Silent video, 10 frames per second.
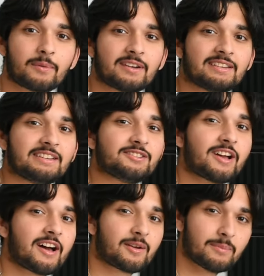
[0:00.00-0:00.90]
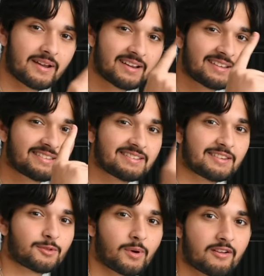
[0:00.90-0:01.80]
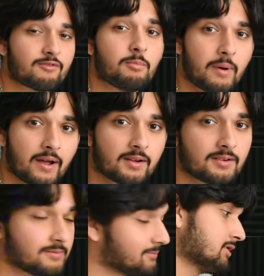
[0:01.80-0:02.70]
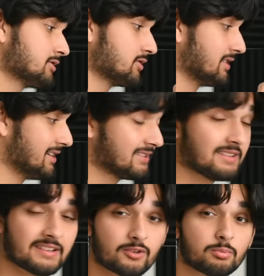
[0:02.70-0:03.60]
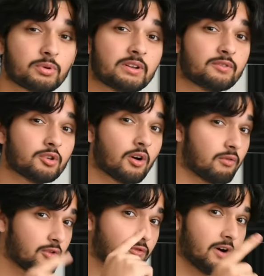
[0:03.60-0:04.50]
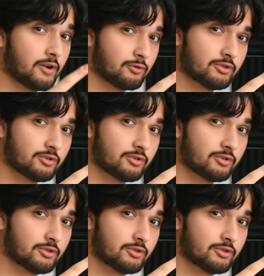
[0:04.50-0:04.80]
going to teach you how to make a synthwave banger. So here's a little preview of the final